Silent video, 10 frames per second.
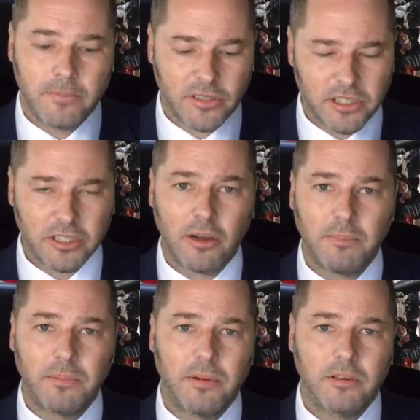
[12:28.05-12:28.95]

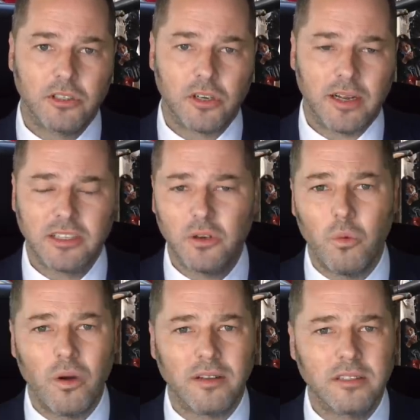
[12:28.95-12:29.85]
Stop trying to
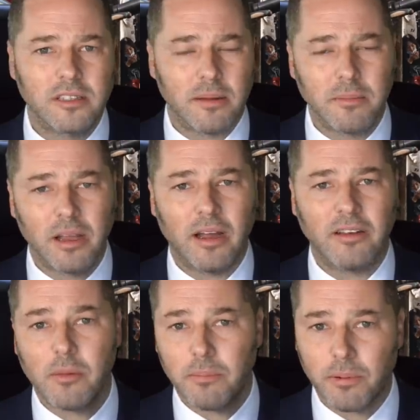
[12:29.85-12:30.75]
win some kind
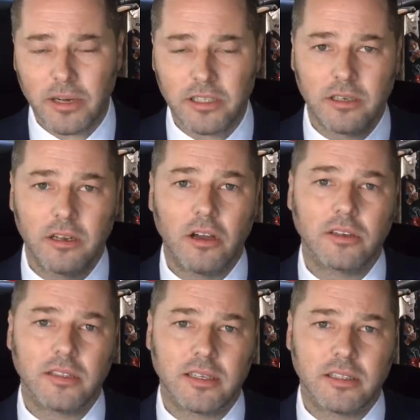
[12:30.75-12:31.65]
of oppression
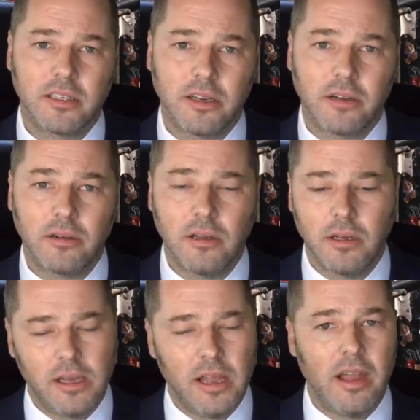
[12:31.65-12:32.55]
contest here.
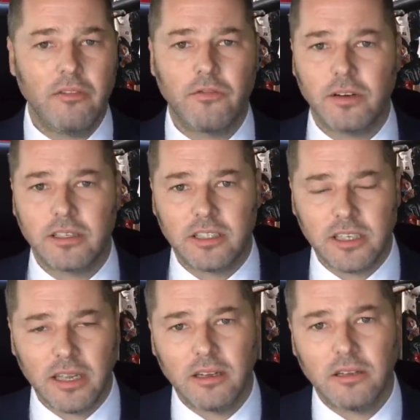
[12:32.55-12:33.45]
Every
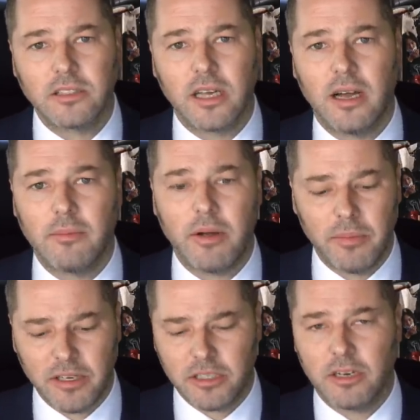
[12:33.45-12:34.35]
single time I
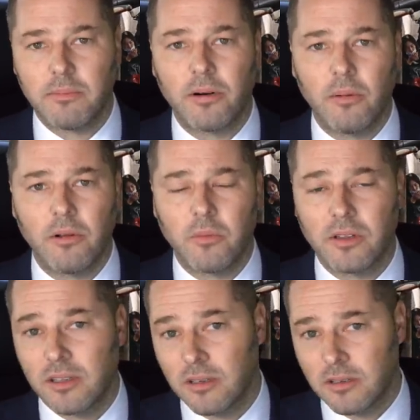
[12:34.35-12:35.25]
mention a problem
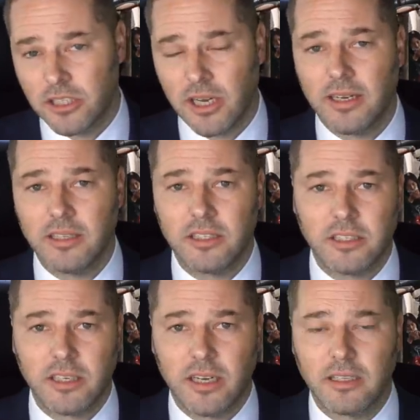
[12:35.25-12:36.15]
with Chinese
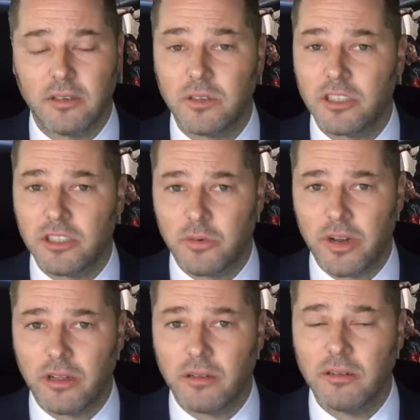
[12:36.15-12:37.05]
society, which is
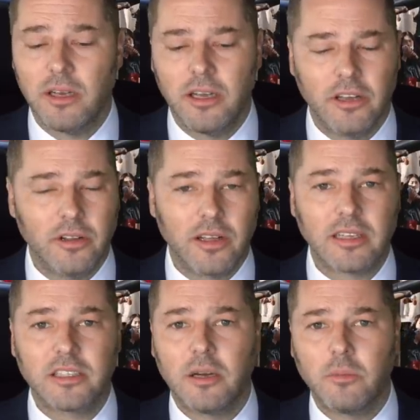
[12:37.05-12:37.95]
real, you'll
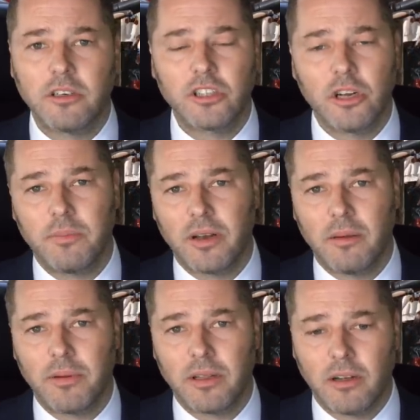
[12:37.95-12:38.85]
get someone chirping
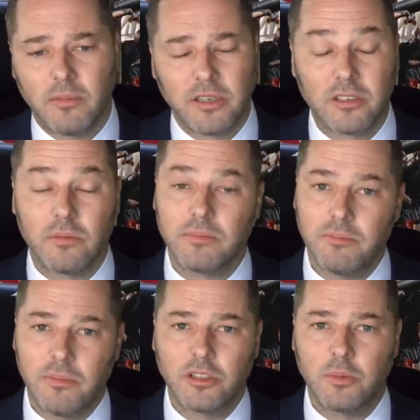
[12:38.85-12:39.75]
up in the comments or
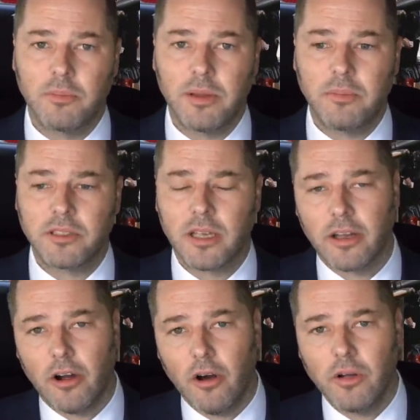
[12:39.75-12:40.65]
multiple people
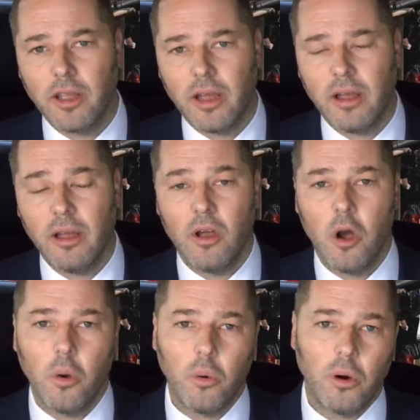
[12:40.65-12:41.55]
saying, oh yeah,
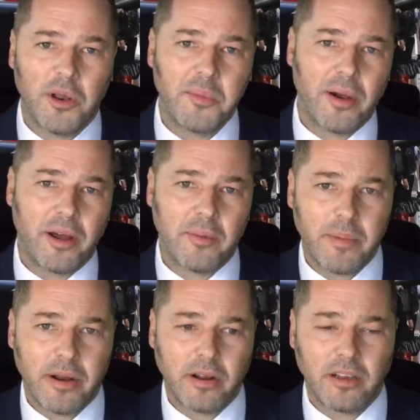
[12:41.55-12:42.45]
what about
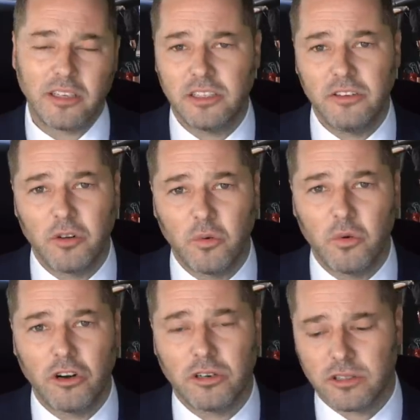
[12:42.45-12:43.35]
America? It's even
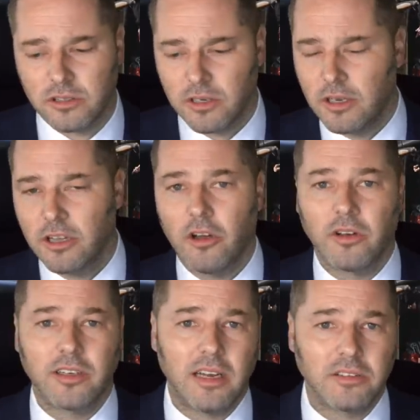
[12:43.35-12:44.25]
worse. Go
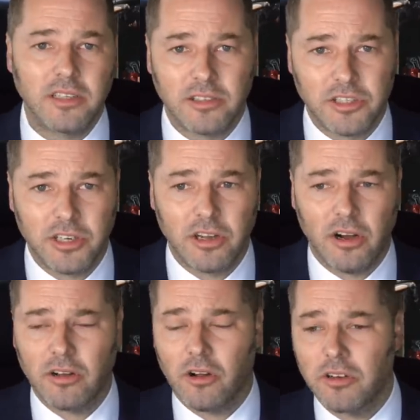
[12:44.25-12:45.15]
to downtown
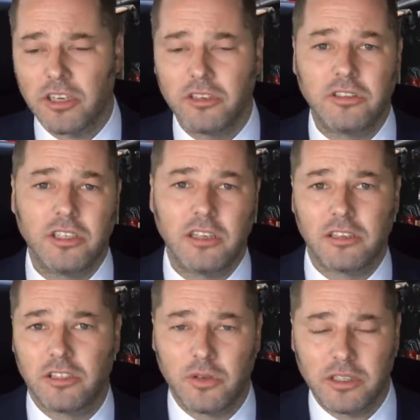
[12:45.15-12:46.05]
Chicago. Did you see the
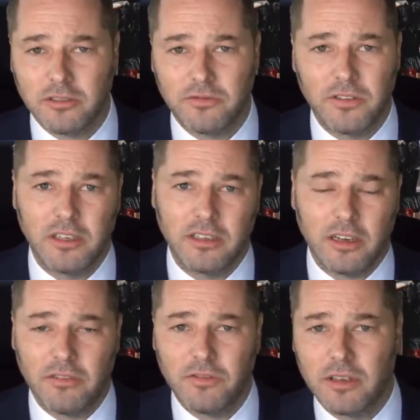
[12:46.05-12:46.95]
streets of
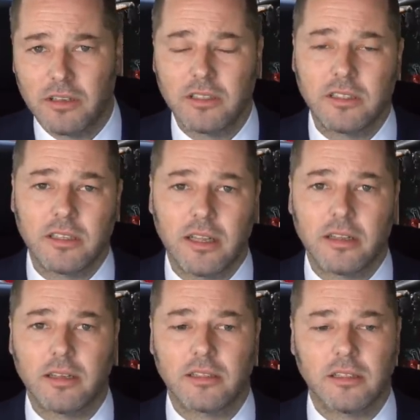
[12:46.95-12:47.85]
Philadelphia? This and that and
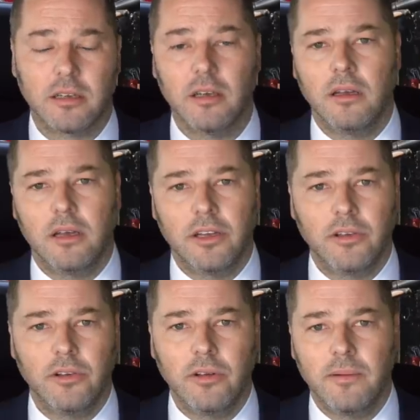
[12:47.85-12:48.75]
the next thing.
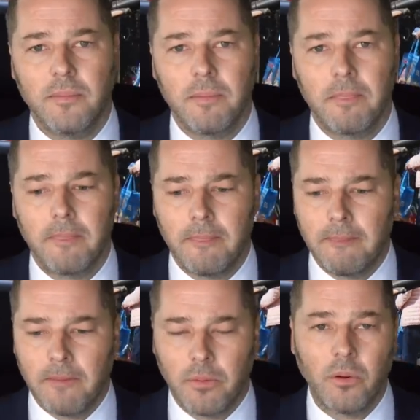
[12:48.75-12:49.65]
Dude,
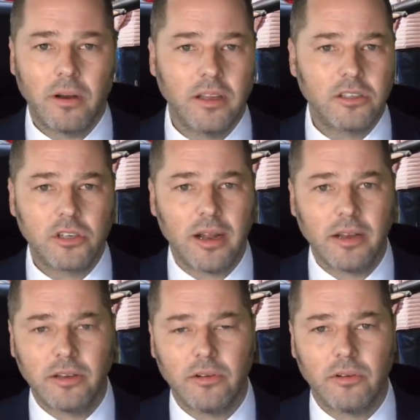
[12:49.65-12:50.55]
what are you trying
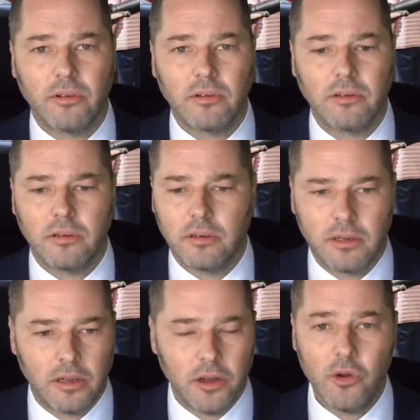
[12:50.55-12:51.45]
to do?
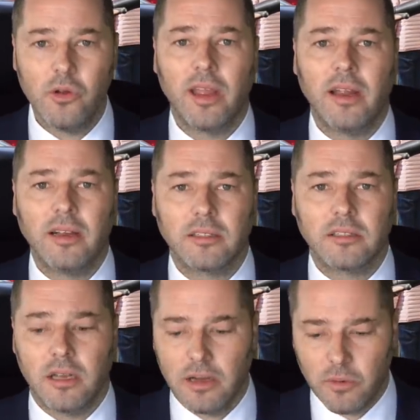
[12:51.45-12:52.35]
Who
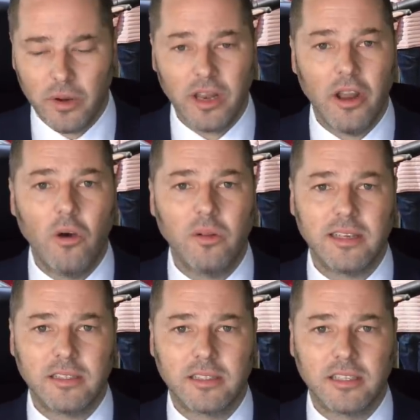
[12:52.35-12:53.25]
cares? We know
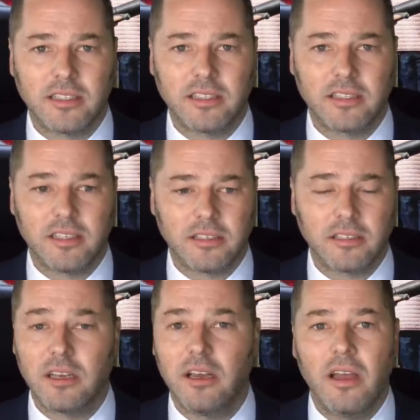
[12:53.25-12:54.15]
these things
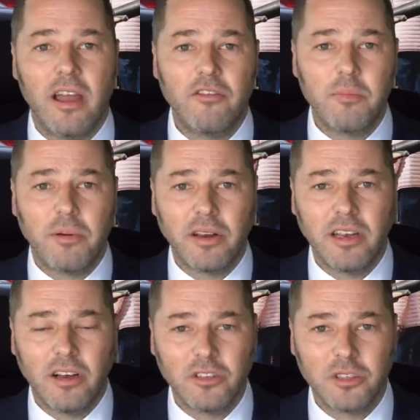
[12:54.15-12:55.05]
exist. Everybody
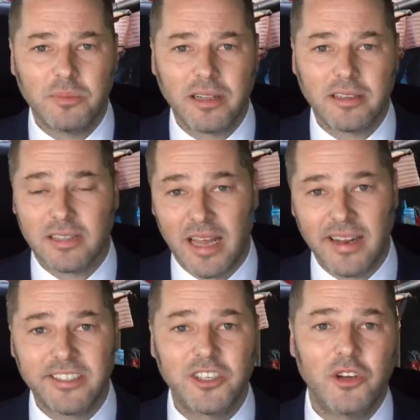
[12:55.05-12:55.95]
knows about this, and
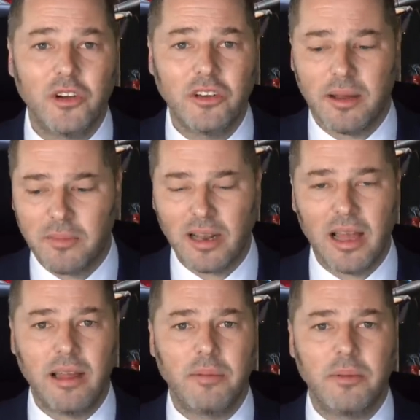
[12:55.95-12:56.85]
it's good. I'm
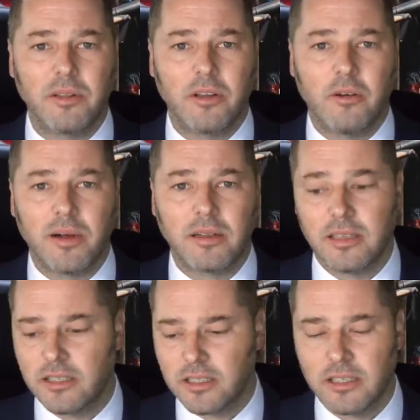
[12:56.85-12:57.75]
glad people know about
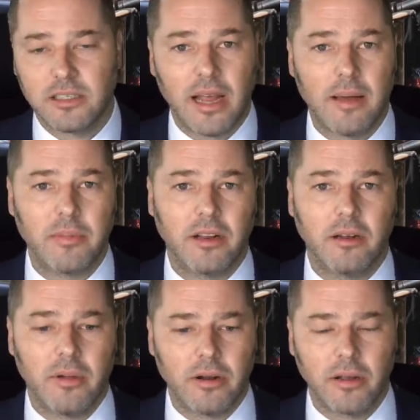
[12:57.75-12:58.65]
these things that happen in
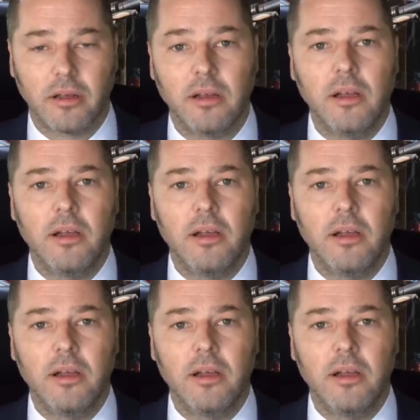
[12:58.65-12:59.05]
America.